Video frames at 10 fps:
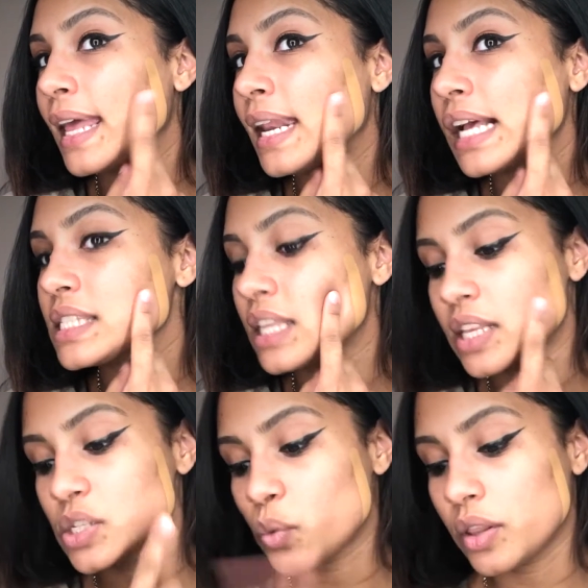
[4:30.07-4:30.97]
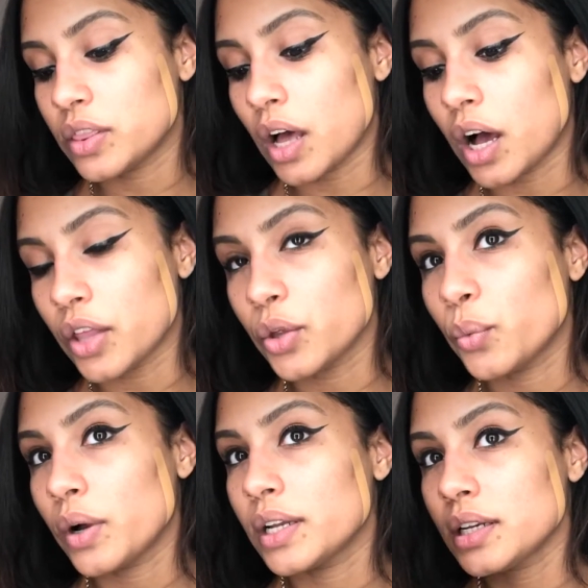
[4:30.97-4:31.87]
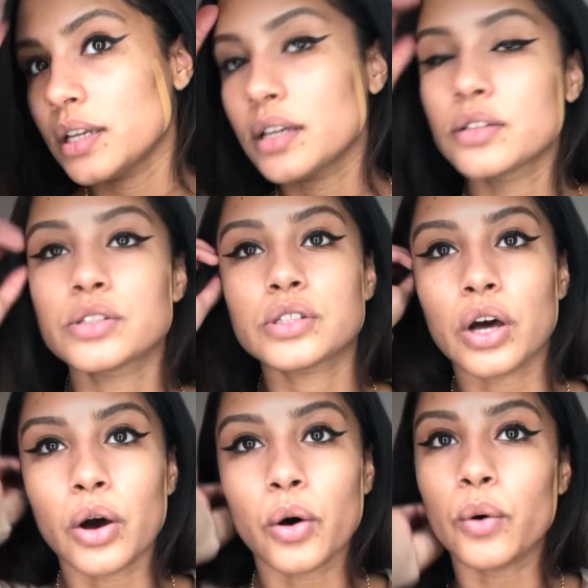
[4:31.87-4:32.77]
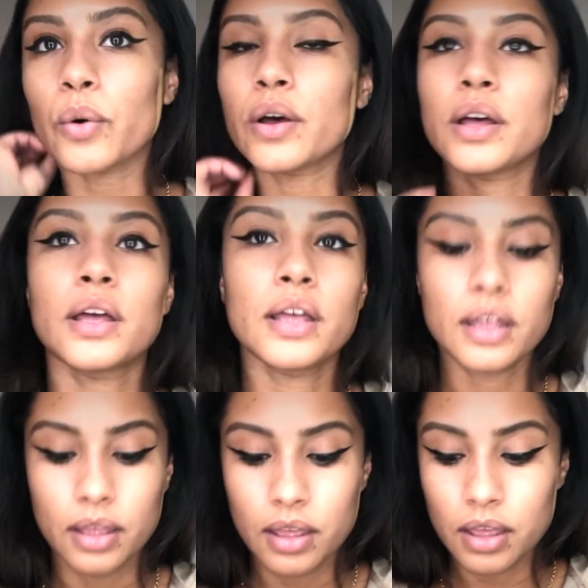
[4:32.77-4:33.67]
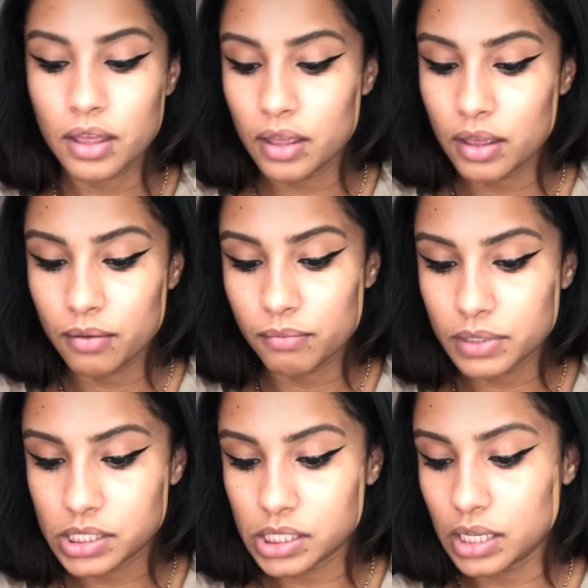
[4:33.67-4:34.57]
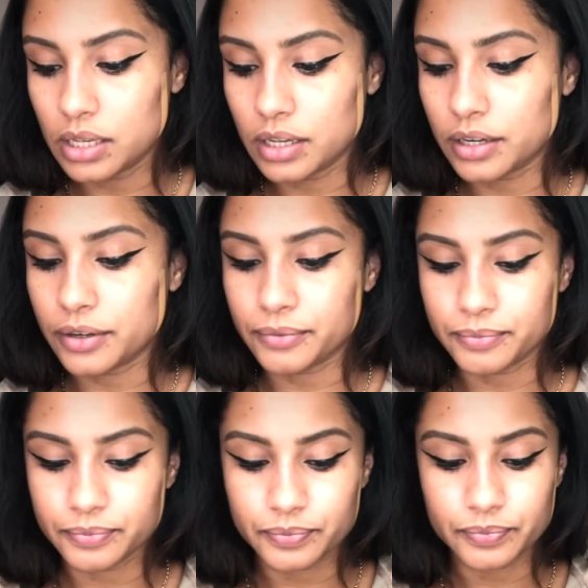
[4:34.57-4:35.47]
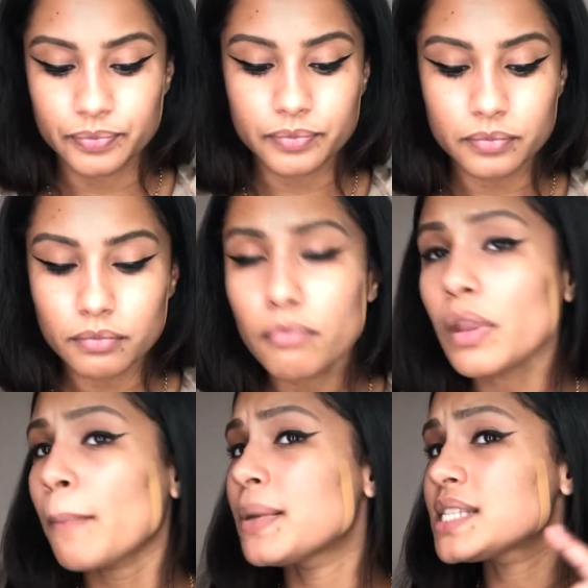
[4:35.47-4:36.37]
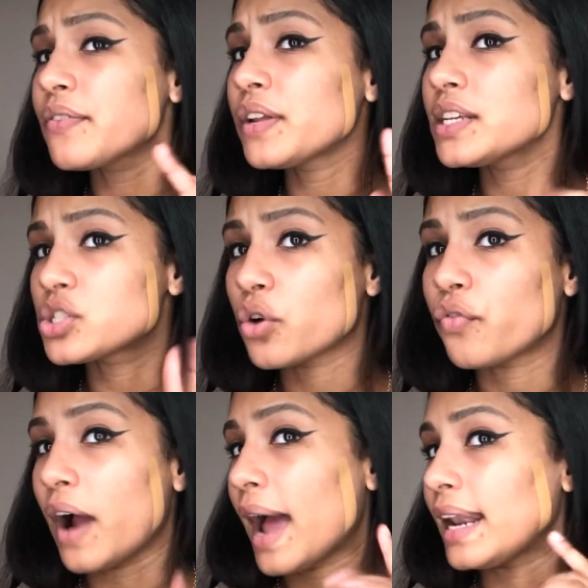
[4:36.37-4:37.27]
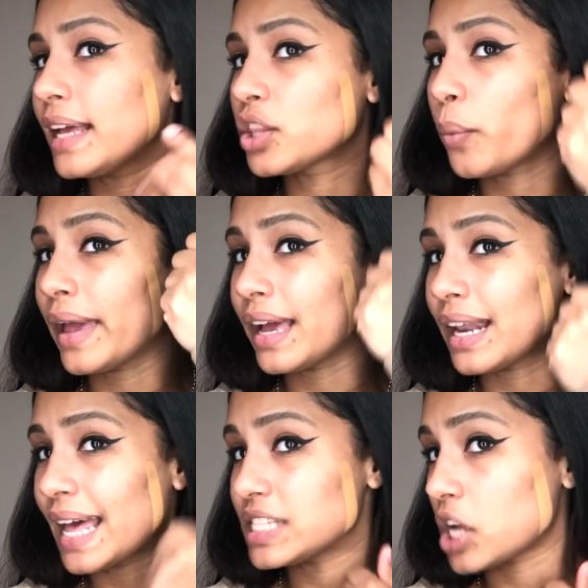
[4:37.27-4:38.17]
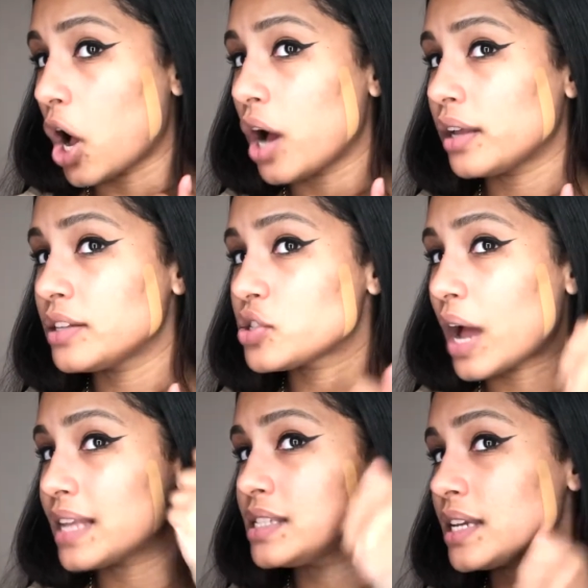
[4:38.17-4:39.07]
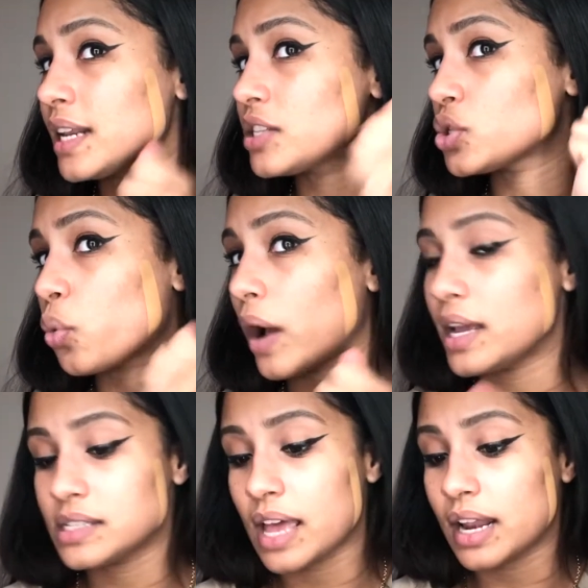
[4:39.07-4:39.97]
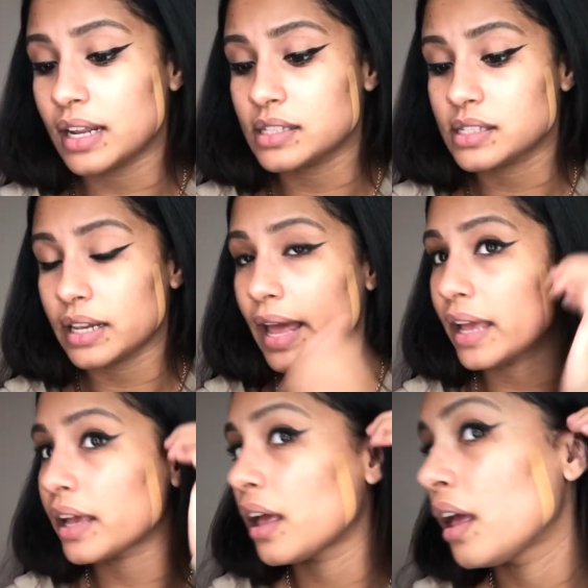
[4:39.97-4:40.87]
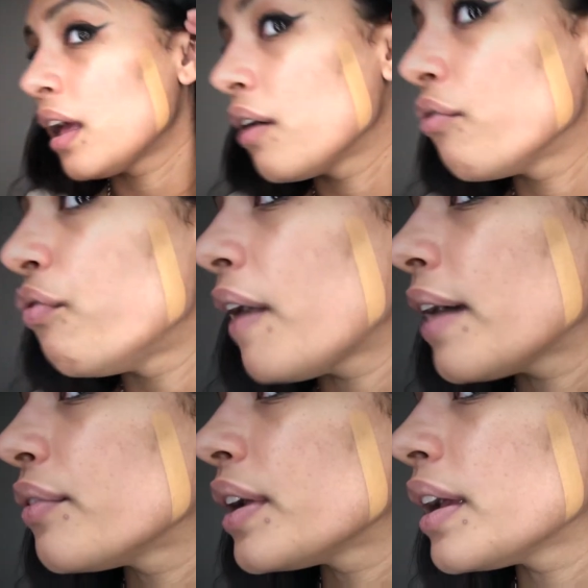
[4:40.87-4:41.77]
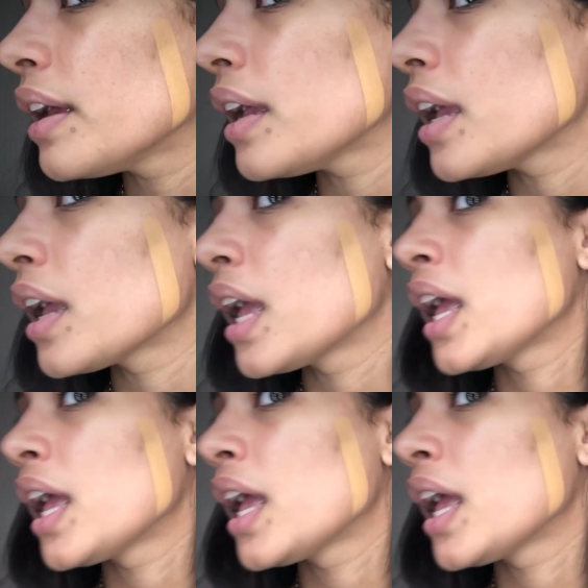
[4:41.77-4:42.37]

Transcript: next to this one the other one. So let me see here. But definitely so far I like the way it glides on. So I did it twice and it's like very,